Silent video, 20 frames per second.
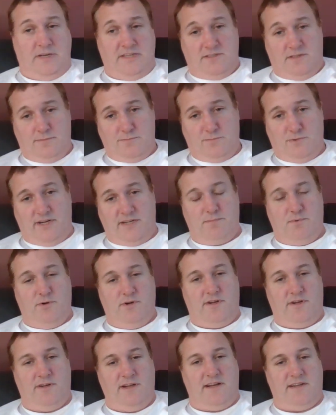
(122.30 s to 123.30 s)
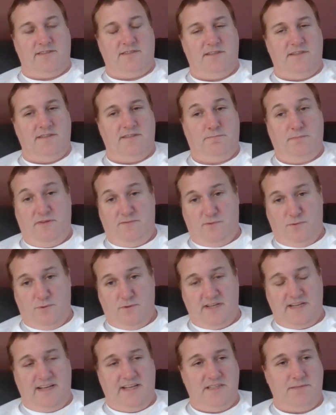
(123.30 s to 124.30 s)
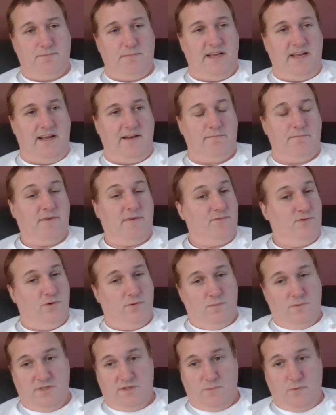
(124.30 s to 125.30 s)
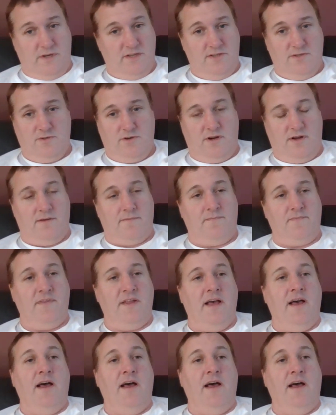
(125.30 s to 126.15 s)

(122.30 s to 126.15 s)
based on breakpoint analysis before the case began, before it was went to trial,